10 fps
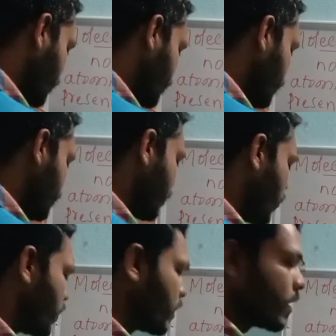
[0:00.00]
is the
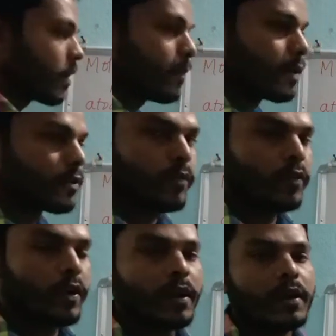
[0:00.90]
molecular mass of
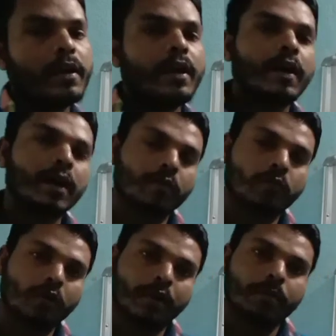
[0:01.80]
what? Our
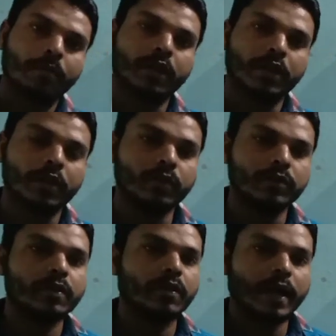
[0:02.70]
water
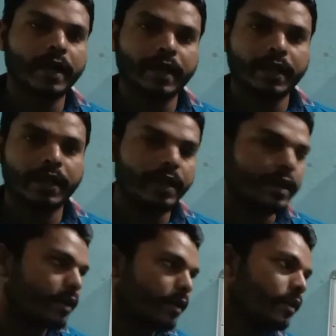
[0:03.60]
molecules. And
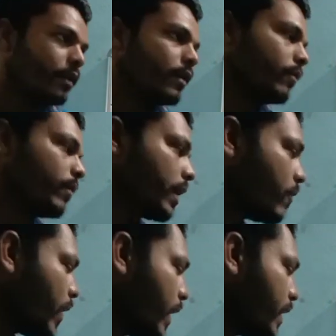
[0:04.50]
here we
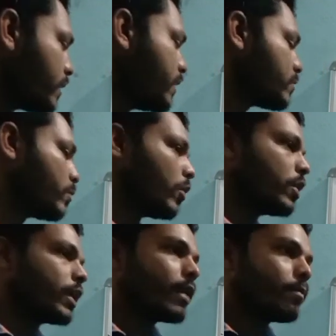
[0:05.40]
require these
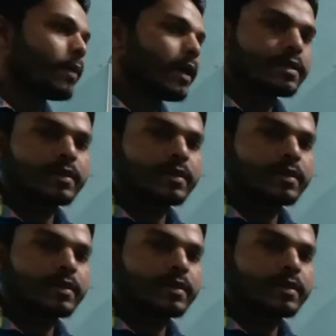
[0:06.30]
molecular masses